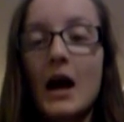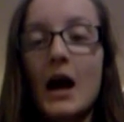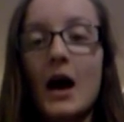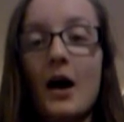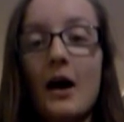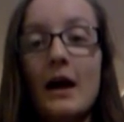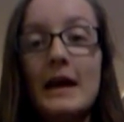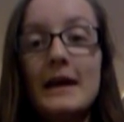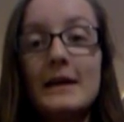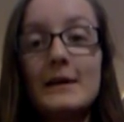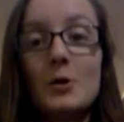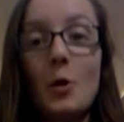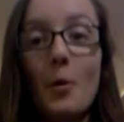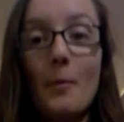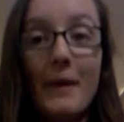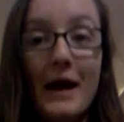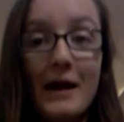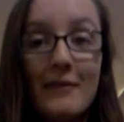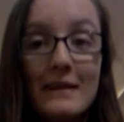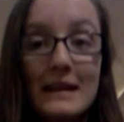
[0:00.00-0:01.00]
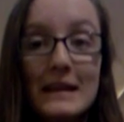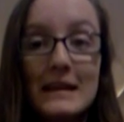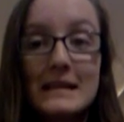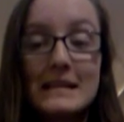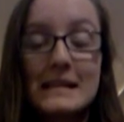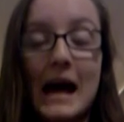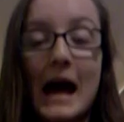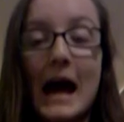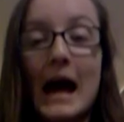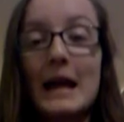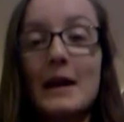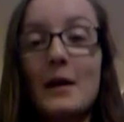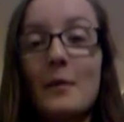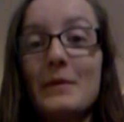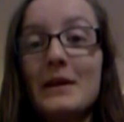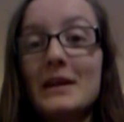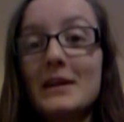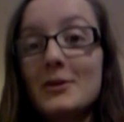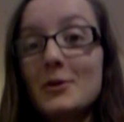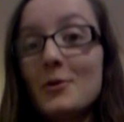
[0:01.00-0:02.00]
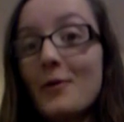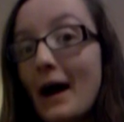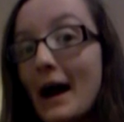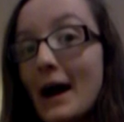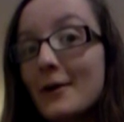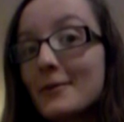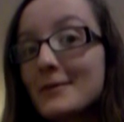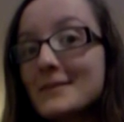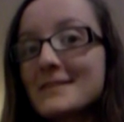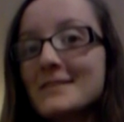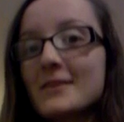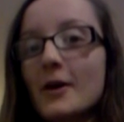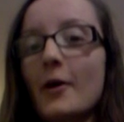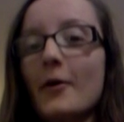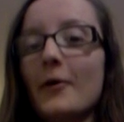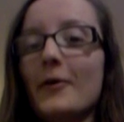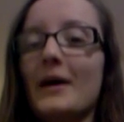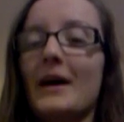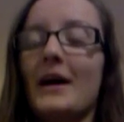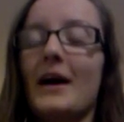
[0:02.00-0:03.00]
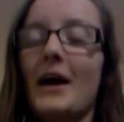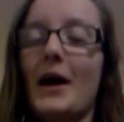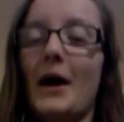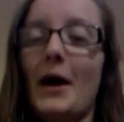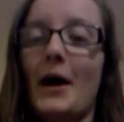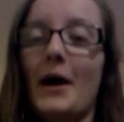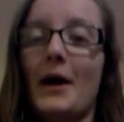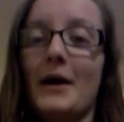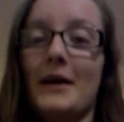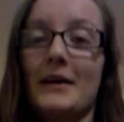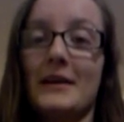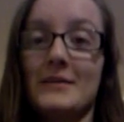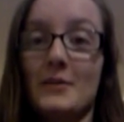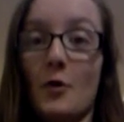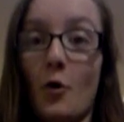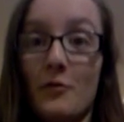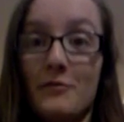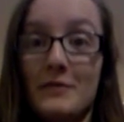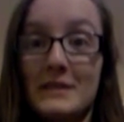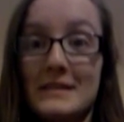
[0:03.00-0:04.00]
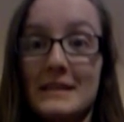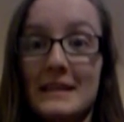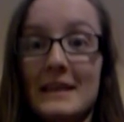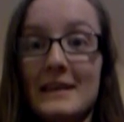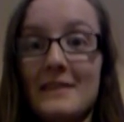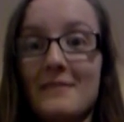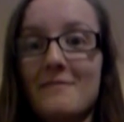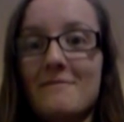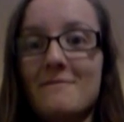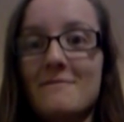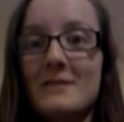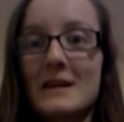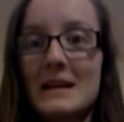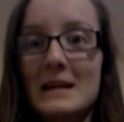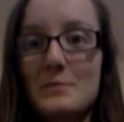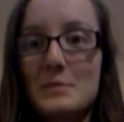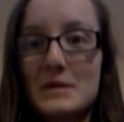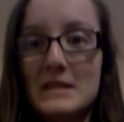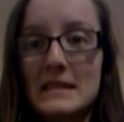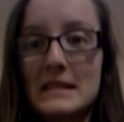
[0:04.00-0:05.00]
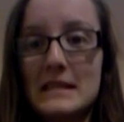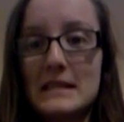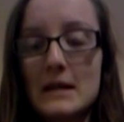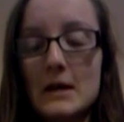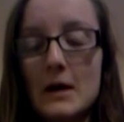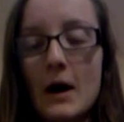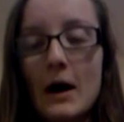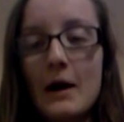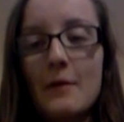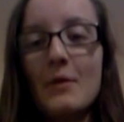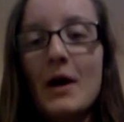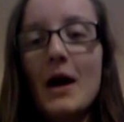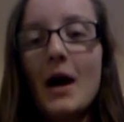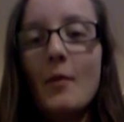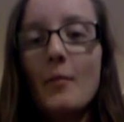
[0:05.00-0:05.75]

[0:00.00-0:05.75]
I got married and I'm in a new house, so obviously really busy time.